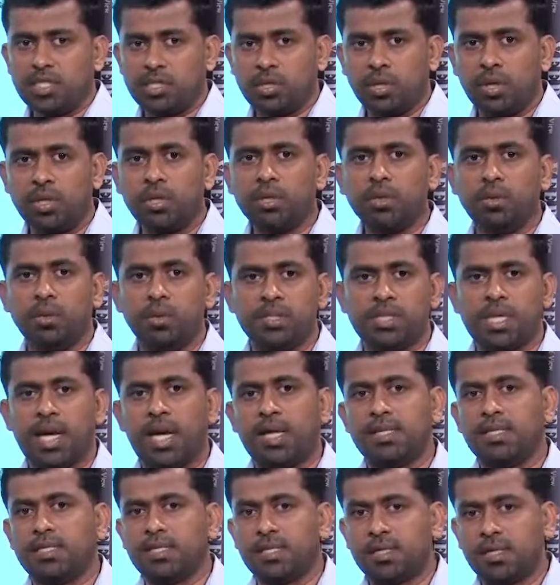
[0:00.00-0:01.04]
on goods
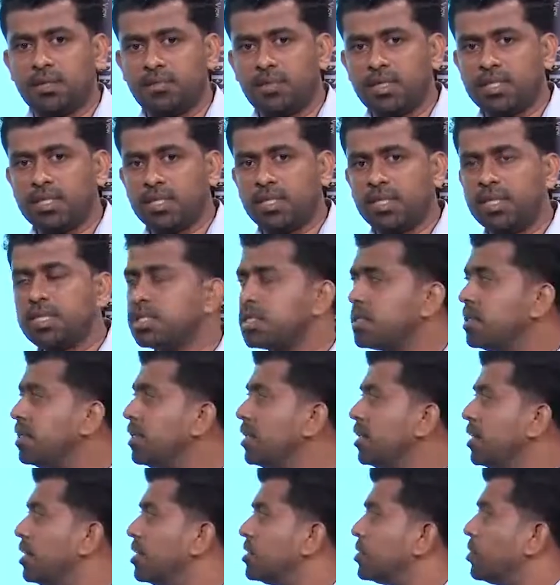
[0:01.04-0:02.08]
and services.
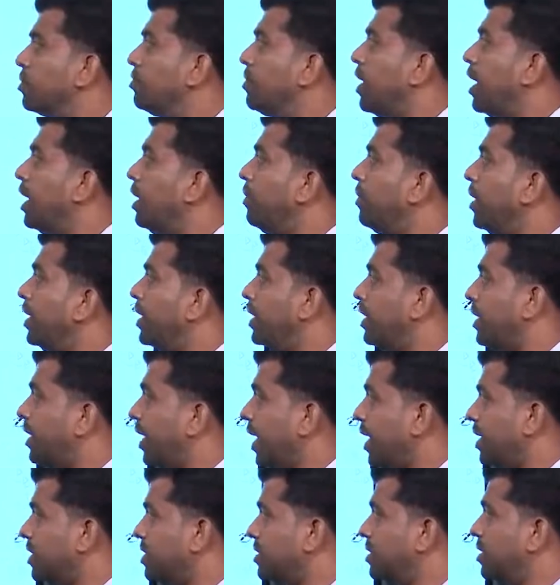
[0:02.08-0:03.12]
So value added
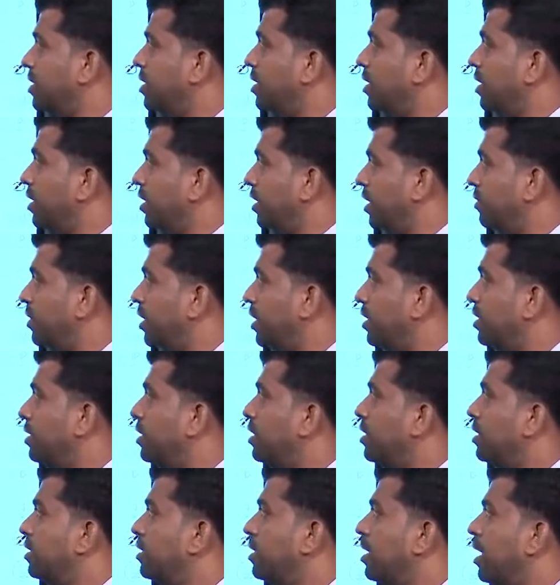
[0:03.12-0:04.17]
tax given
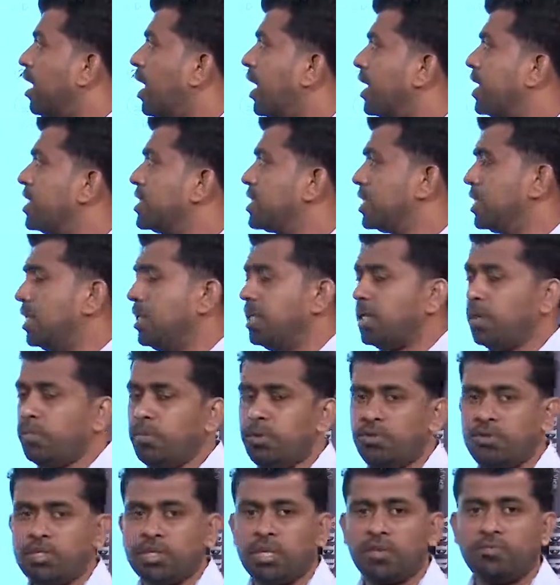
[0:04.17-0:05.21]
the highest
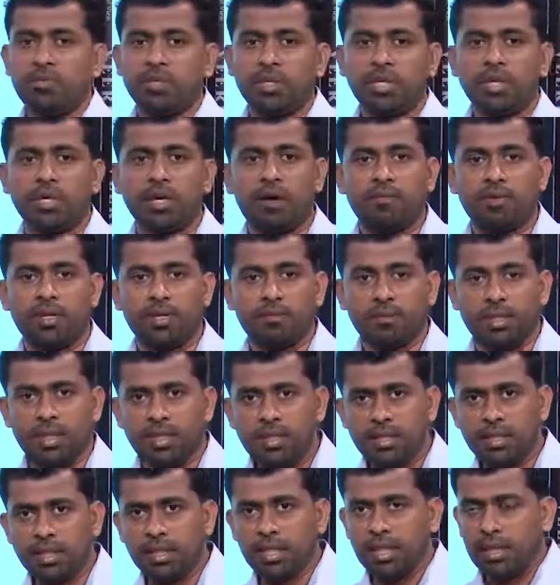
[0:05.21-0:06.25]
contribution for the
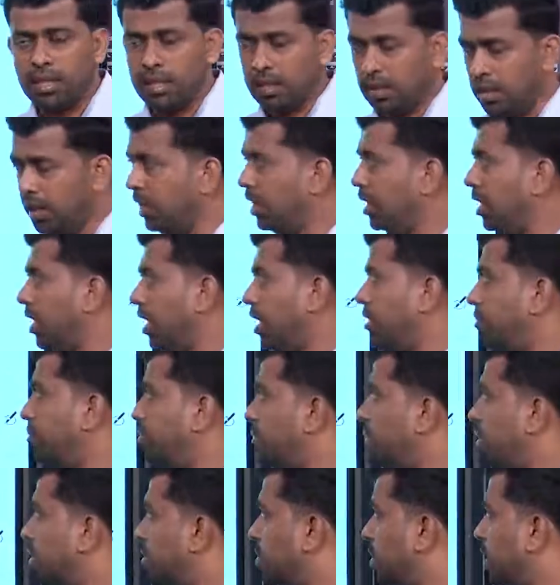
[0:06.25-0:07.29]
government income.
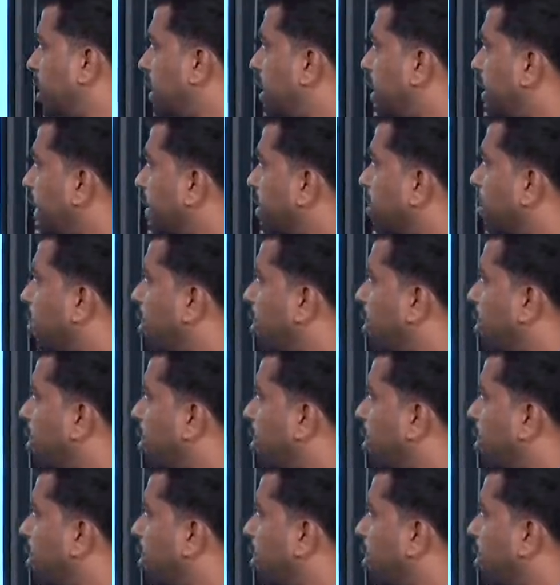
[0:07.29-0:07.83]
So the correct